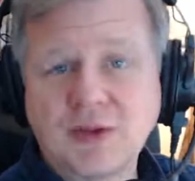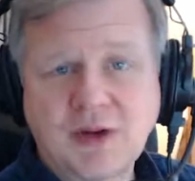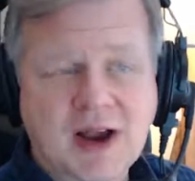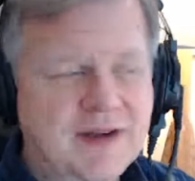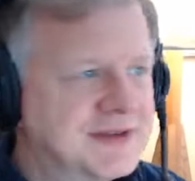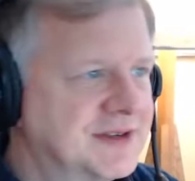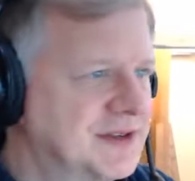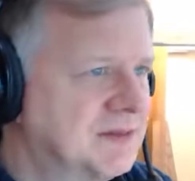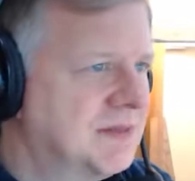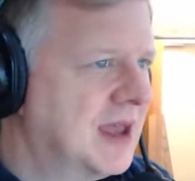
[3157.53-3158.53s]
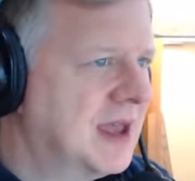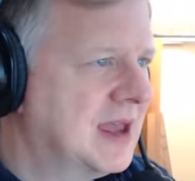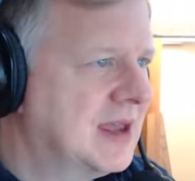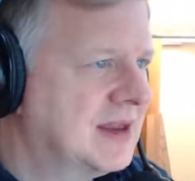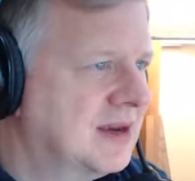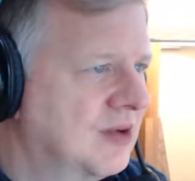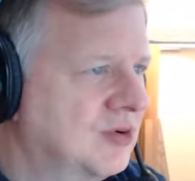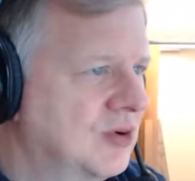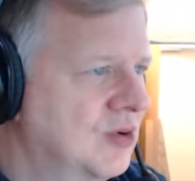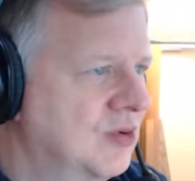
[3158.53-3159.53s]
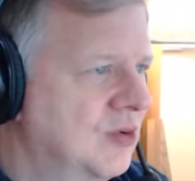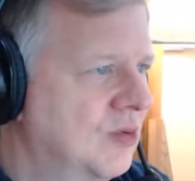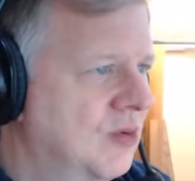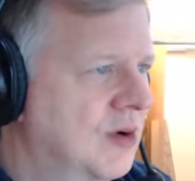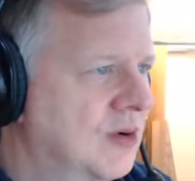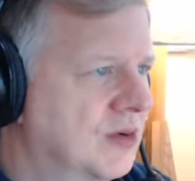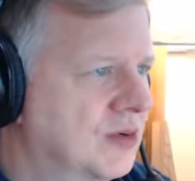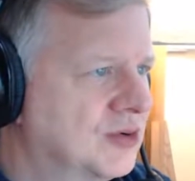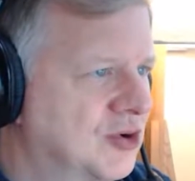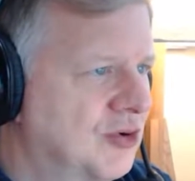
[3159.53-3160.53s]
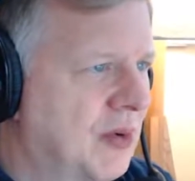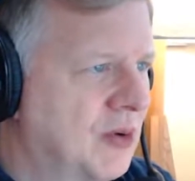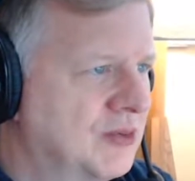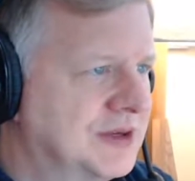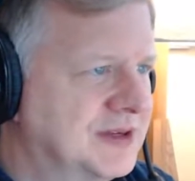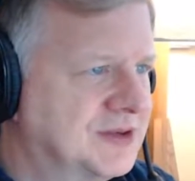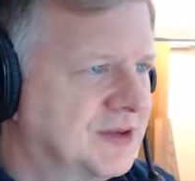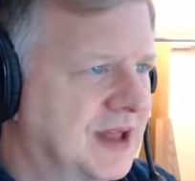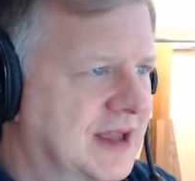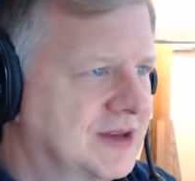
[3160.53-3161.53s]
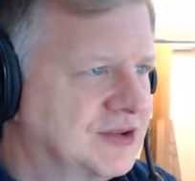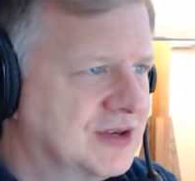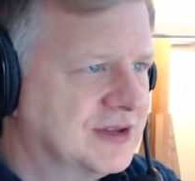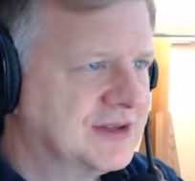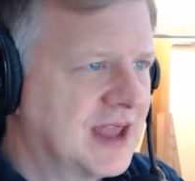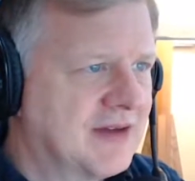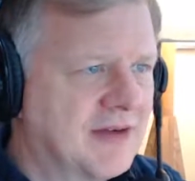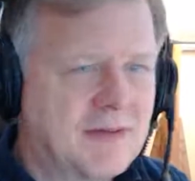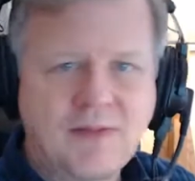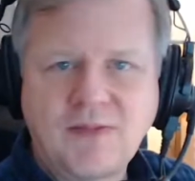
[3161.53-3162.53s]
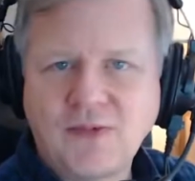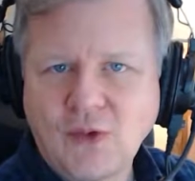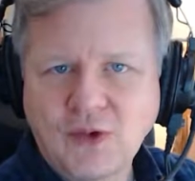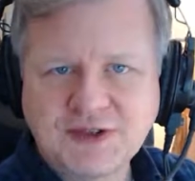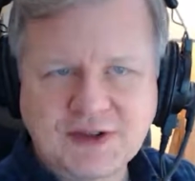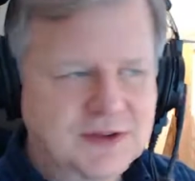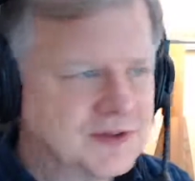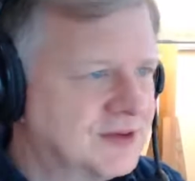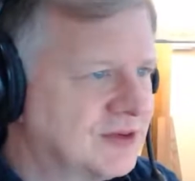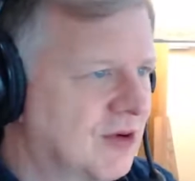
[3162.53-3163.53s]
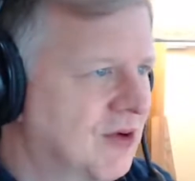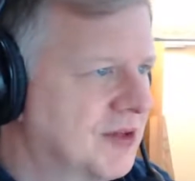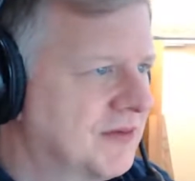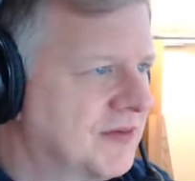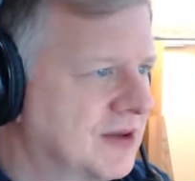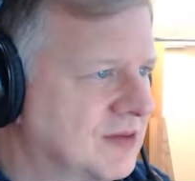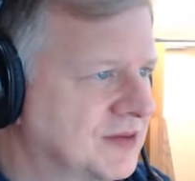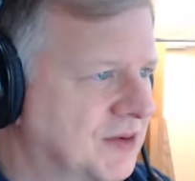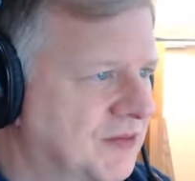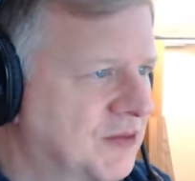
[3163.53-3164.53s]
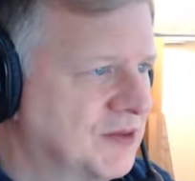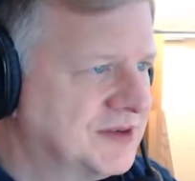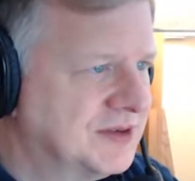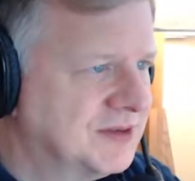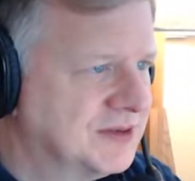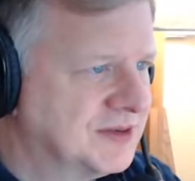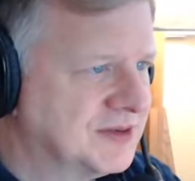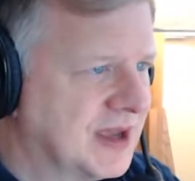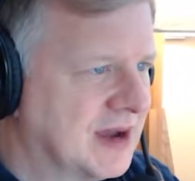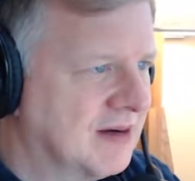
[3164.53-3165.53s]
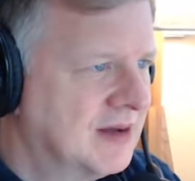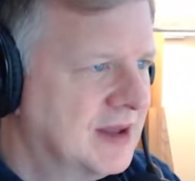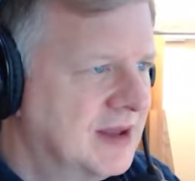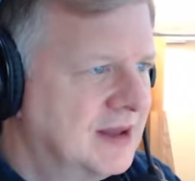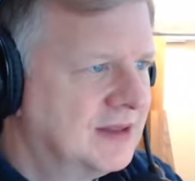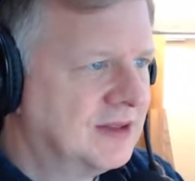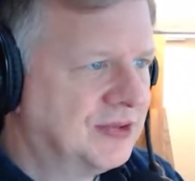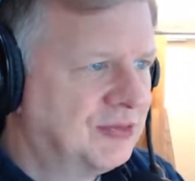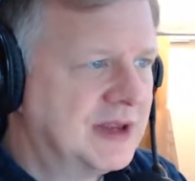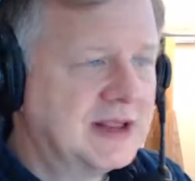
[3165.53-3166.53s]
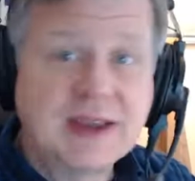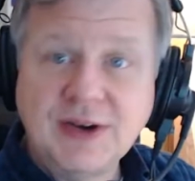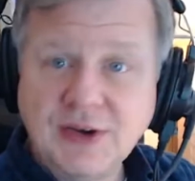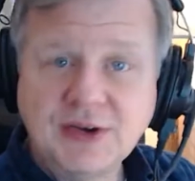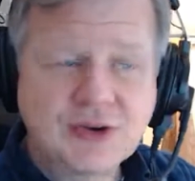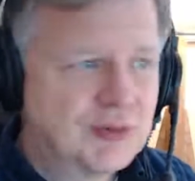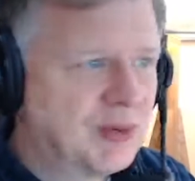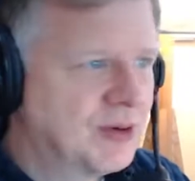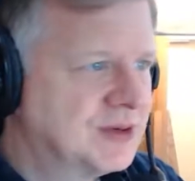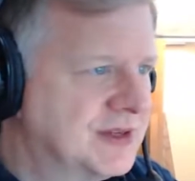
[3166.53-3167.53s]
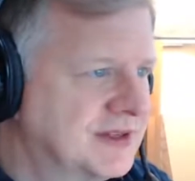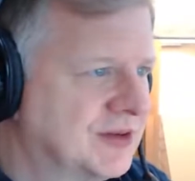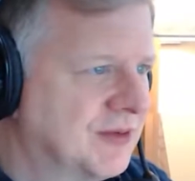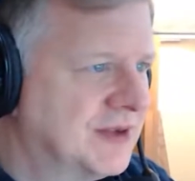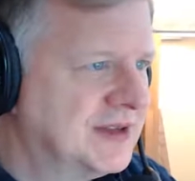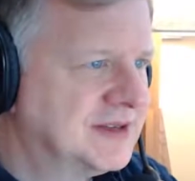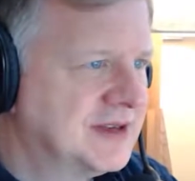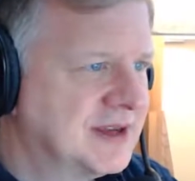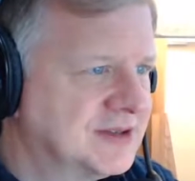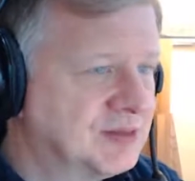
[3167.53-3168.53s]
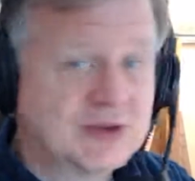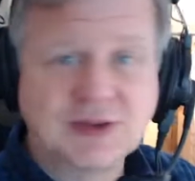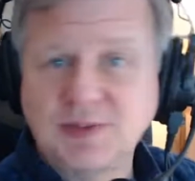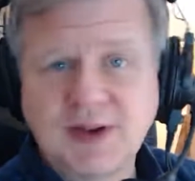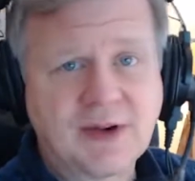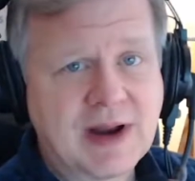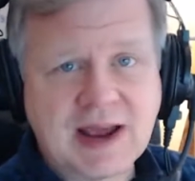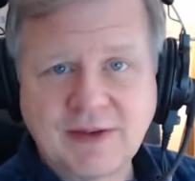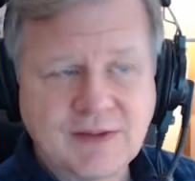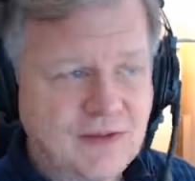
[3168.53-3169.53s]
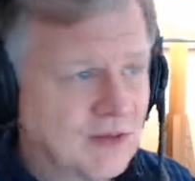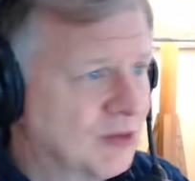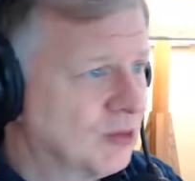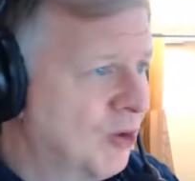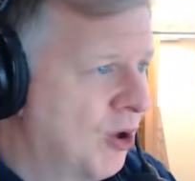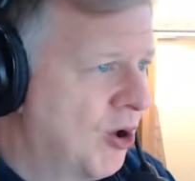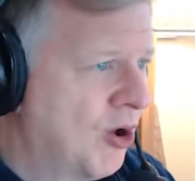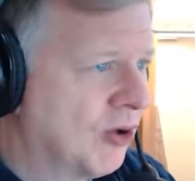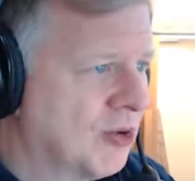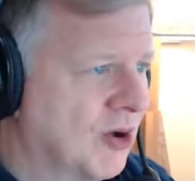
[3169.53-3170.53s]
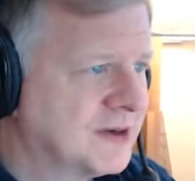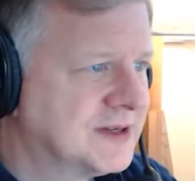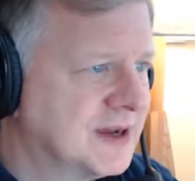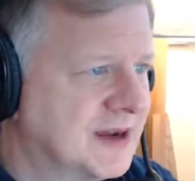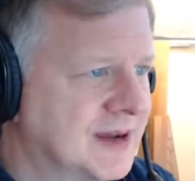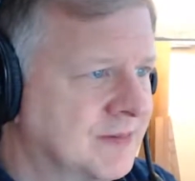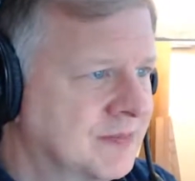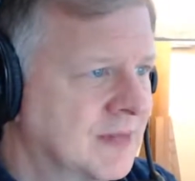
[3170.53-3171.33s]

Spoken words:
drive system and new turbo diesel engines. They have 4 cylinders. All the vehicles are 4 cylinders now. The 3-liter turbo diesel V6, which has been around for a long time,